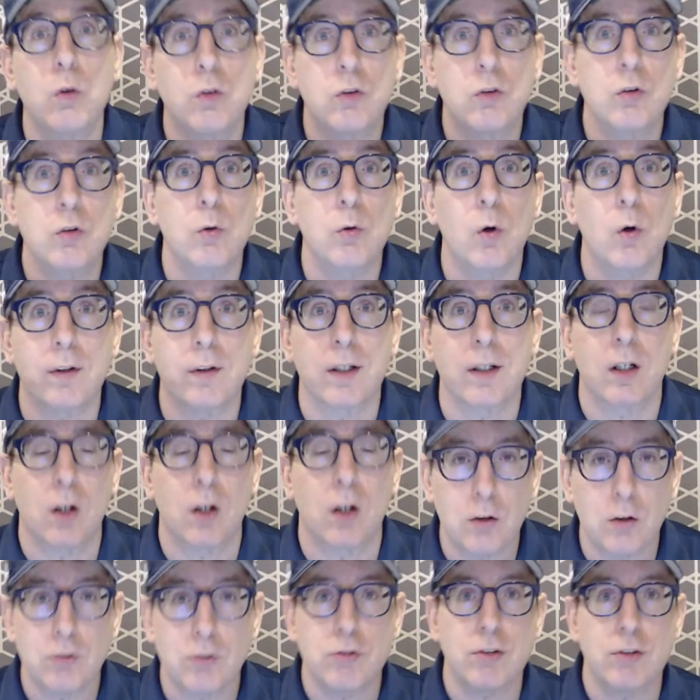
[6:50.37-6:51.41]
to other
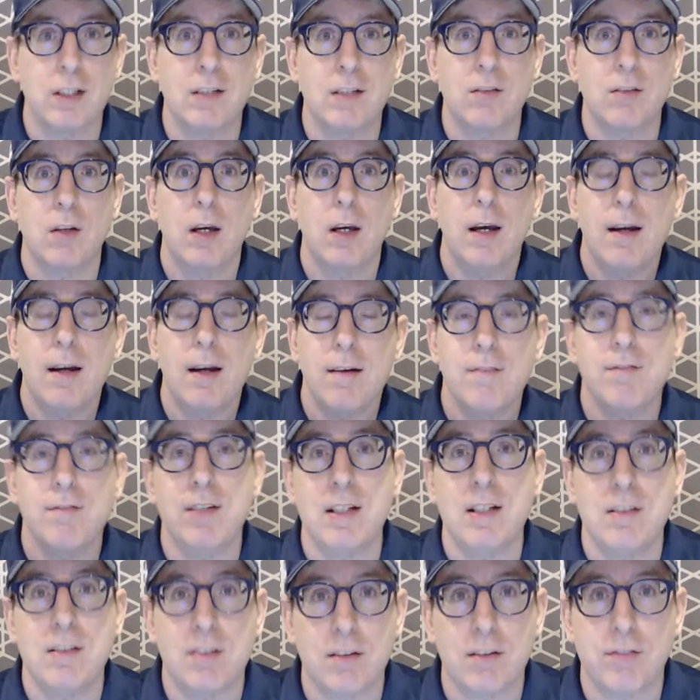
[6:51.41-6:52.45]
countries
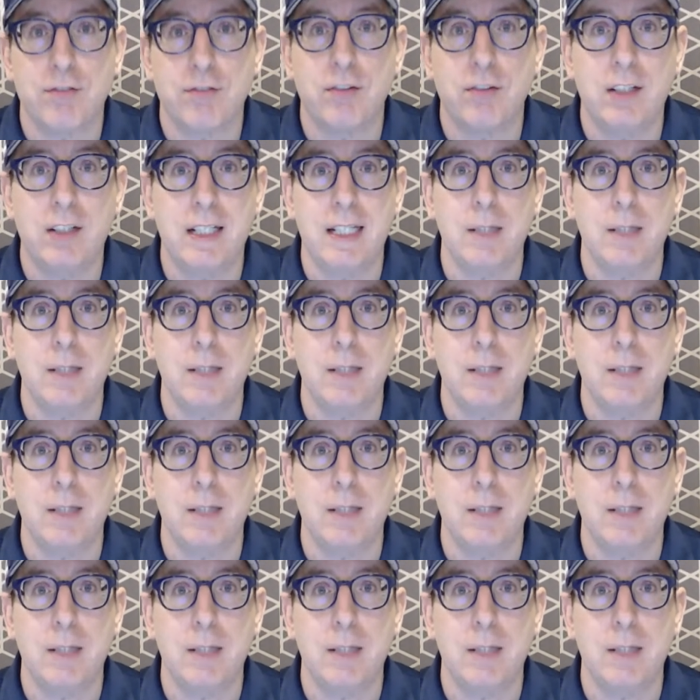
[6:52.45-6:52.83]
visa free.